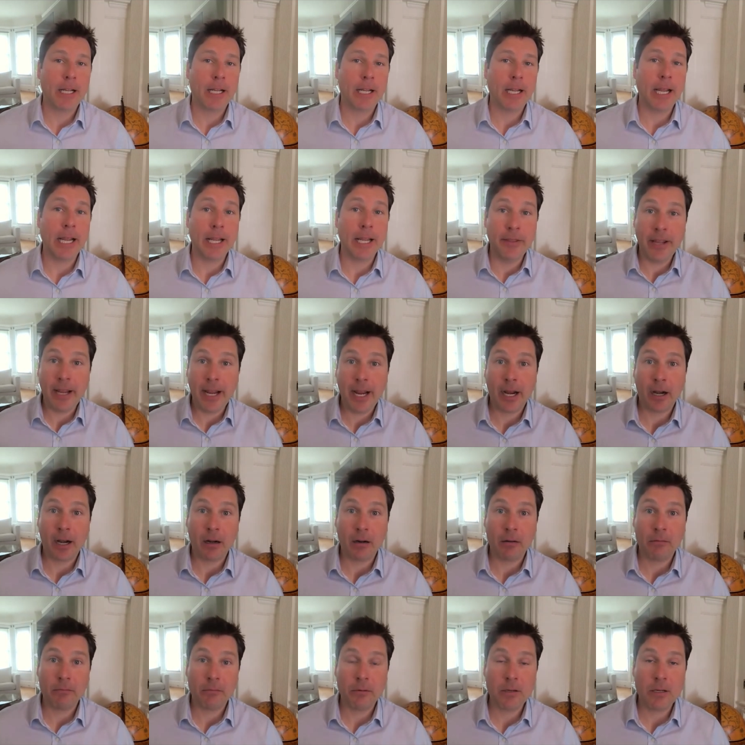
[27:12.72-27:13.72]
in the
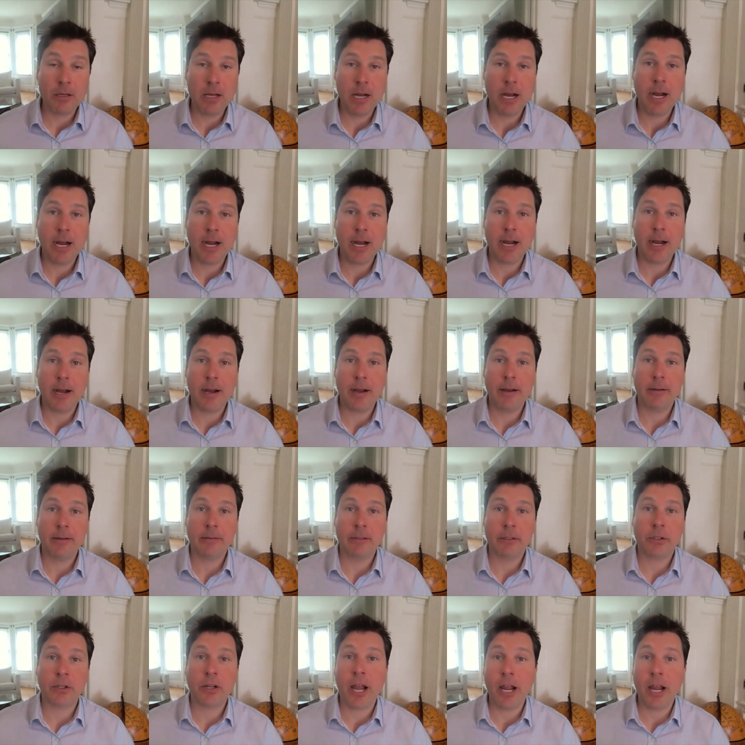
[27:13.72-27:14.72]
air.
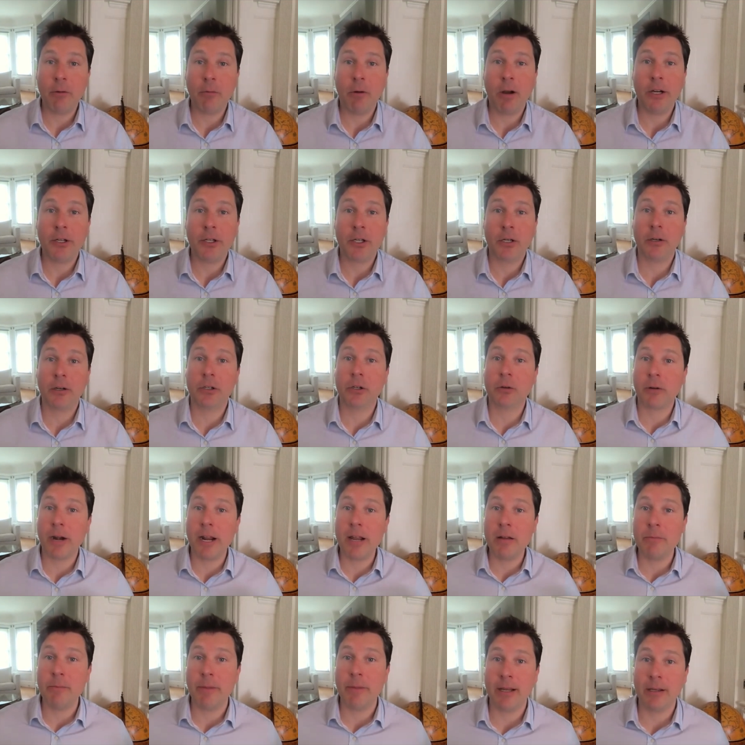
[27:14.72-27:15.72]
Skywatcher is
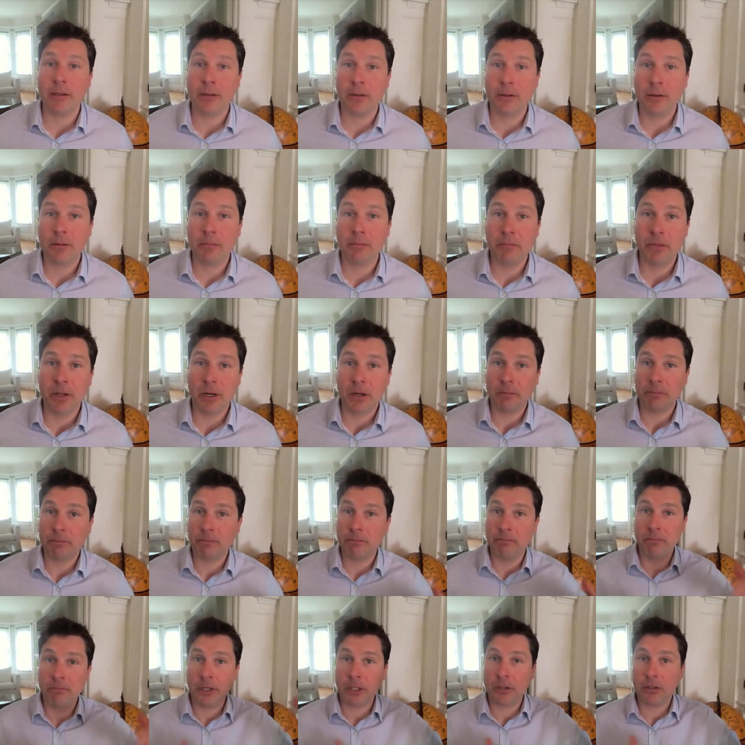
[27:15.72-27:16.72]
ground based. They're
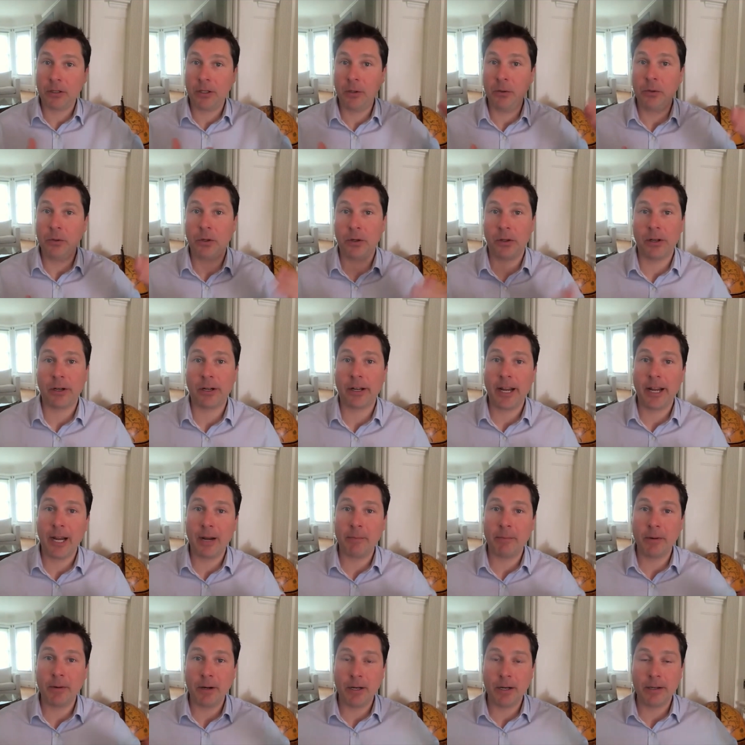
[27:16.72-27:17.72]
much closer. Their
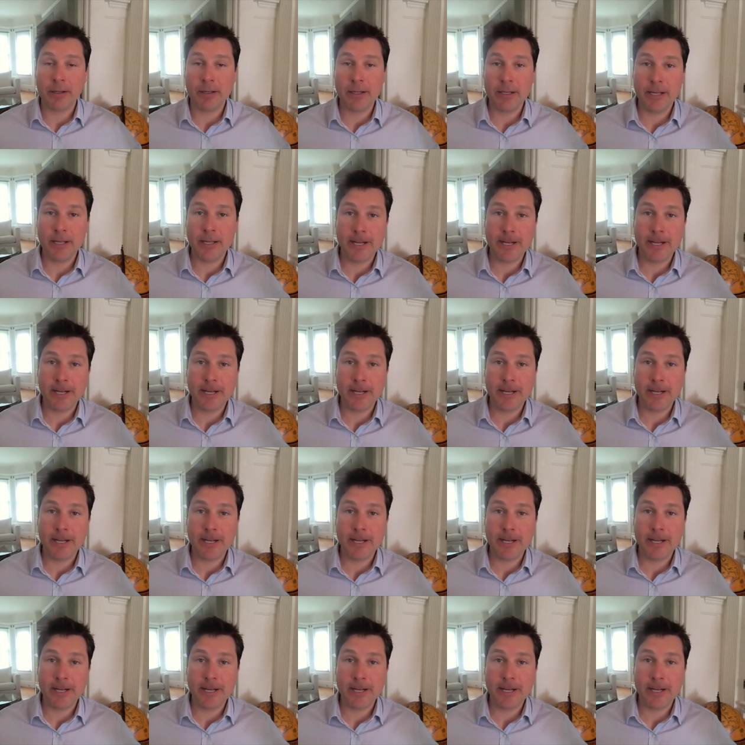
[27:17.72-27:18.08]
camera,